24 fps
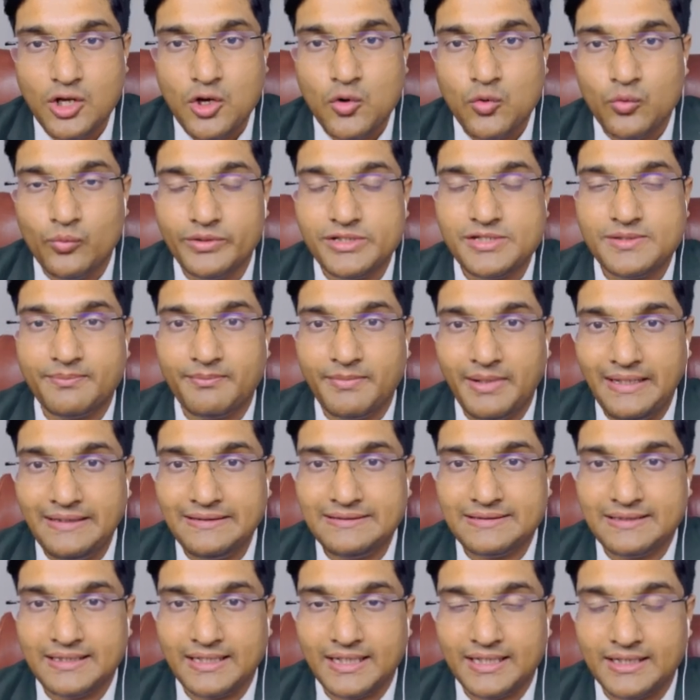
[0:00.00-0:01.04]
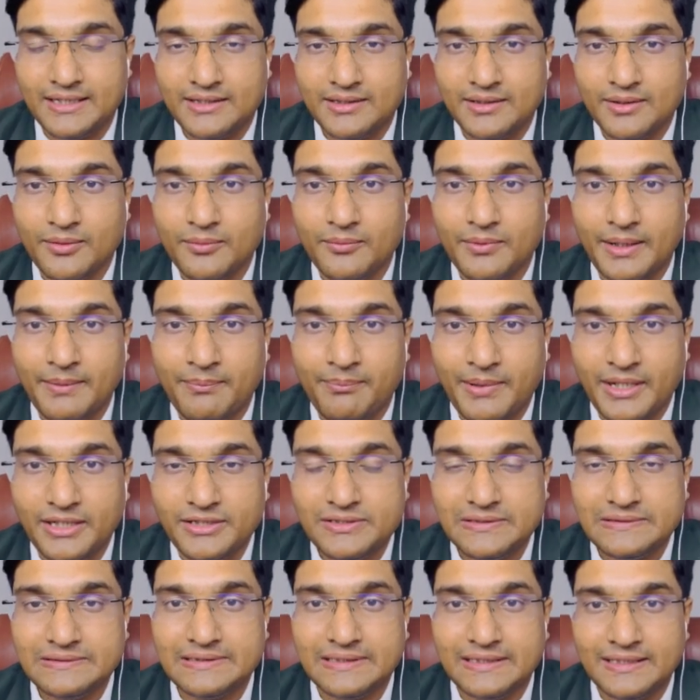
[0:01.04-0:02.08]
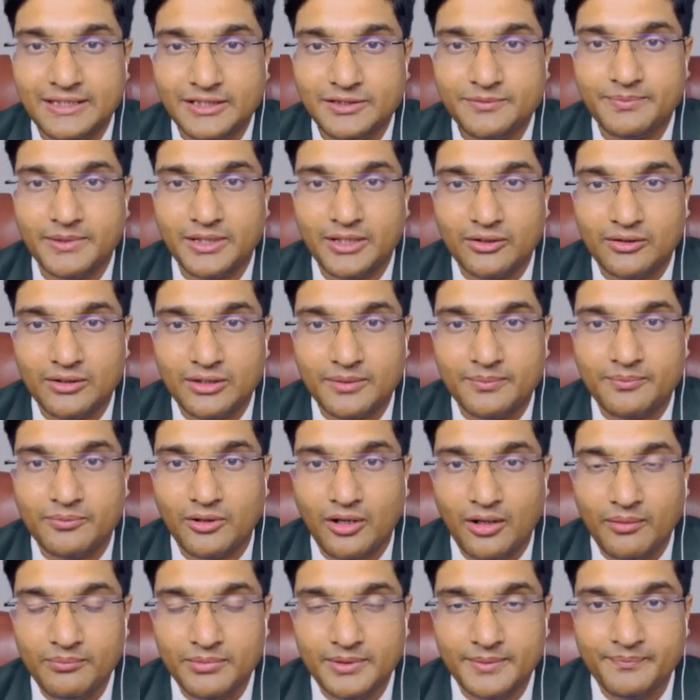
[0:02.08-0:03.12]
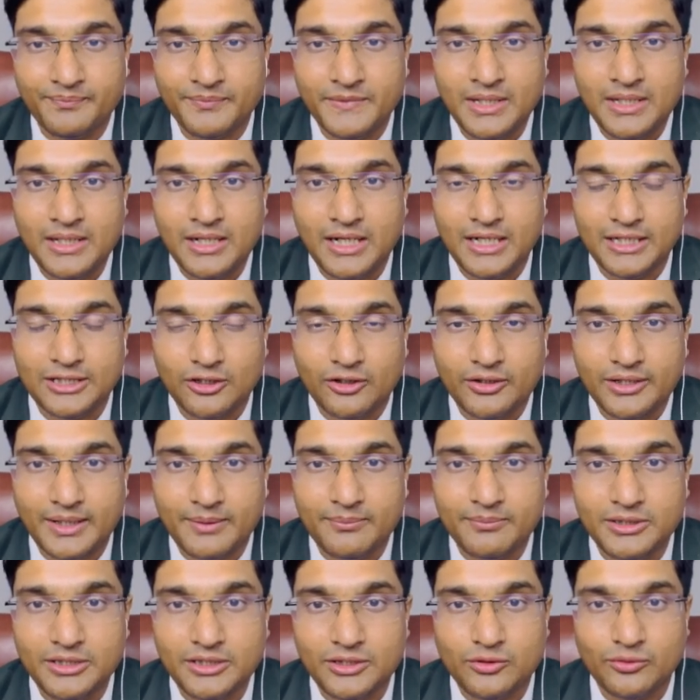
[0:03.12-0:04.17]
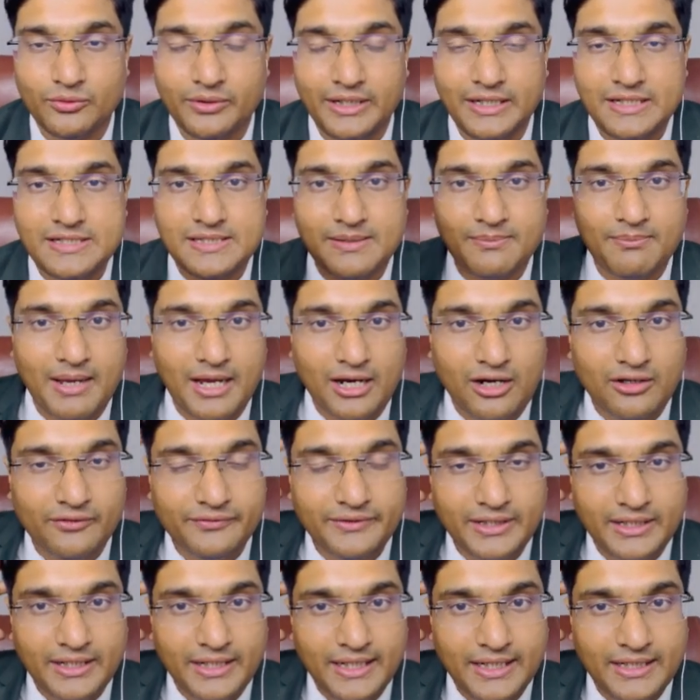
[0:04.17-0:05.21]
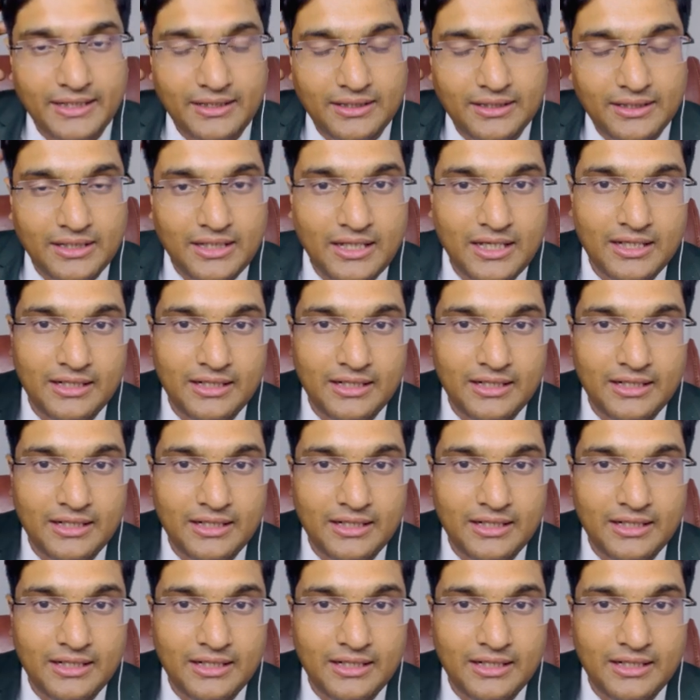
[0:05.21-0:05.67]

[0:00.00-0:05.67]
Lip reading: which means that in patients in this particular problem are not able to reach the back of their head,